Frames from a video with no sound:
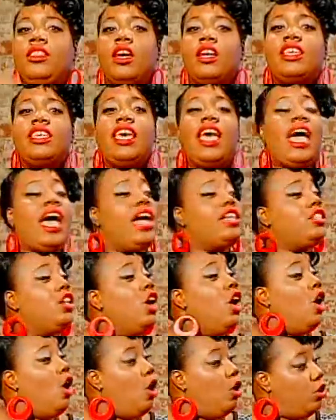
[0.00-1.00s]
I'm upset
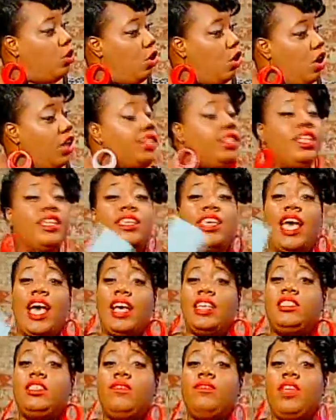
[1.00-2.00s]
about it? Hold on, the
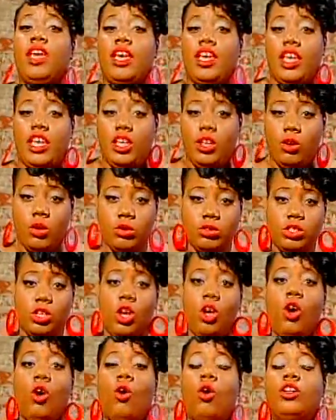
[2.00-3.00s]
cast of The Hills
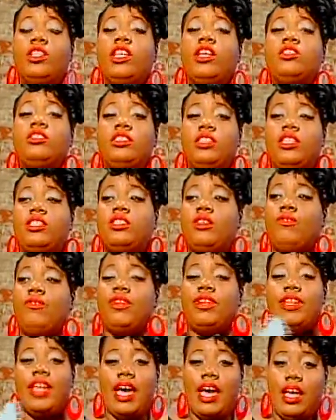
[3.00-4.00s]
on their season
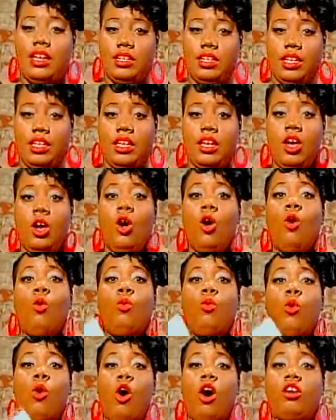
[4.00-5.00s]
finale
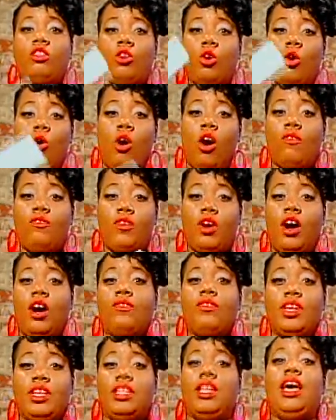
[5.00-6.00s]
walked off
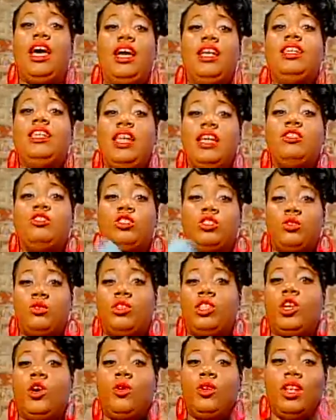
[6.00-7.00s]
of an LA
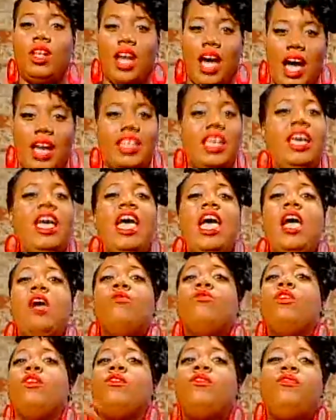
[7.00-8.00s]
studio lot
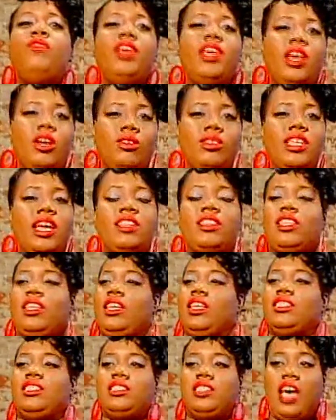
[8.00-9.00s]
and revealed that
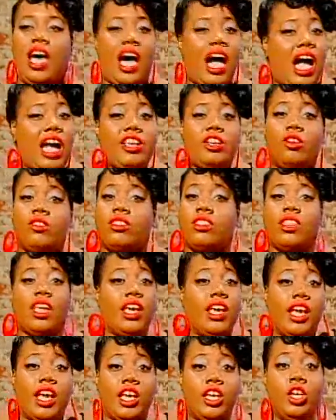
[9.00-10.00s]
the entire
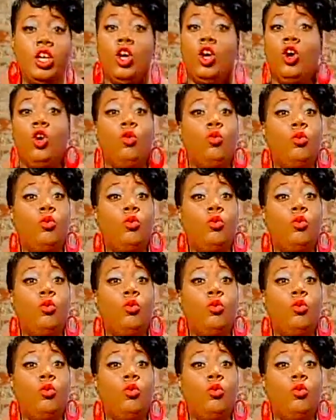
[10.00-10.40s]
thing